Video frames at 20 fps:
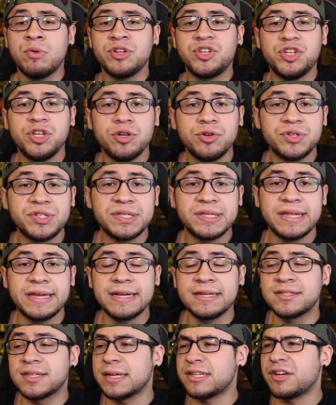would use
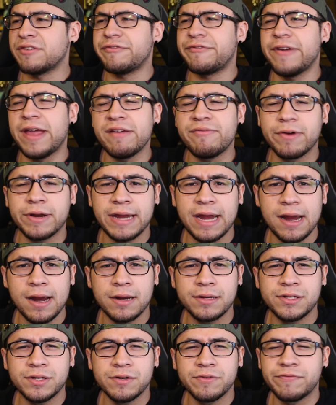things like your favorite
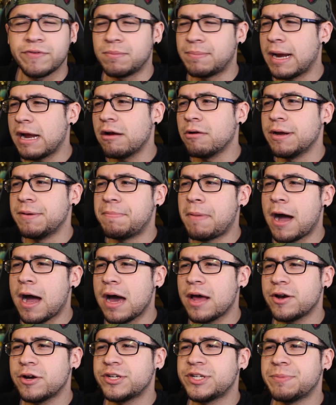character from Harry
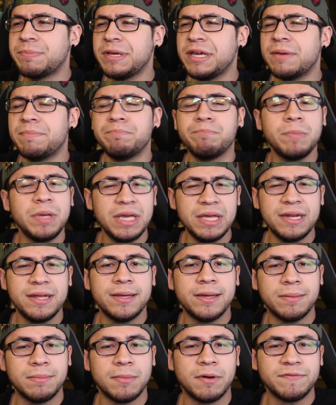Potter to be a
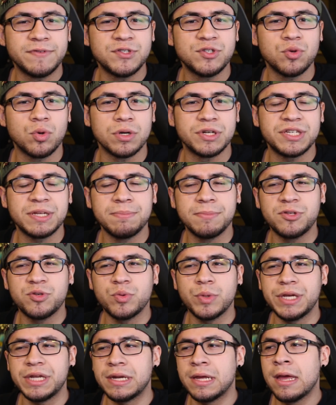medium of sorts in
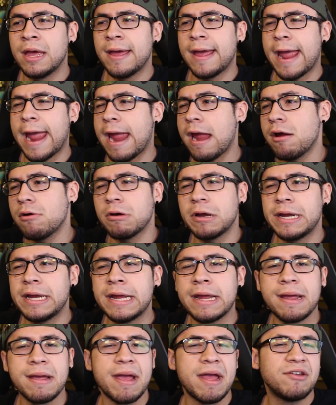between
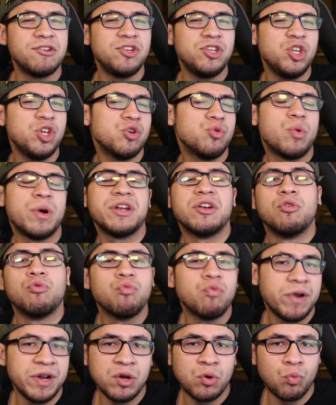Harry and you in the
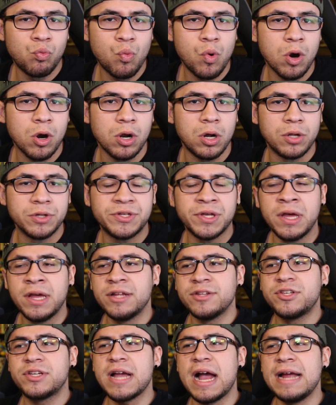real world,
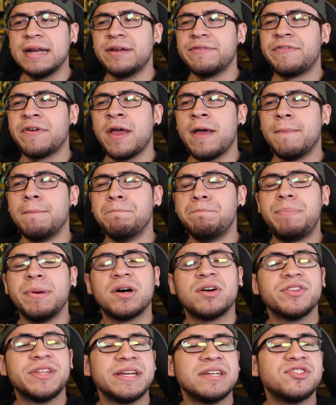to kind of
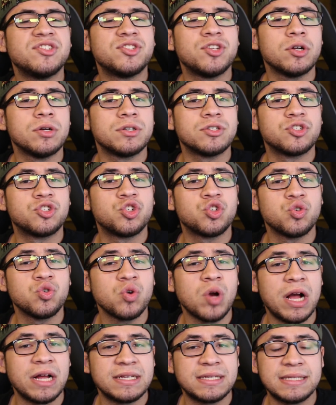build a certain
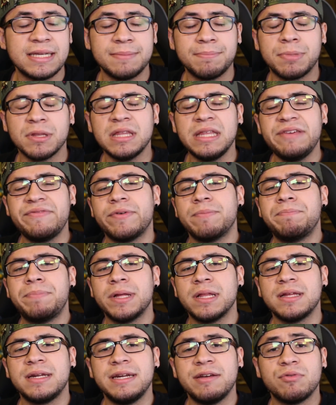trust and
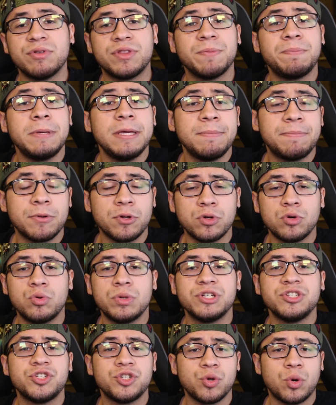believability with the people who
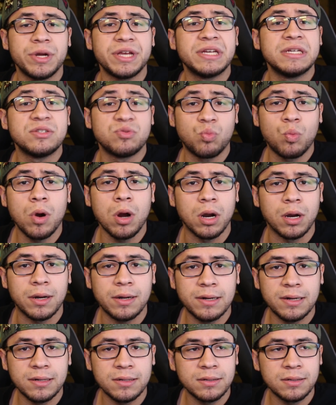enjoy his work.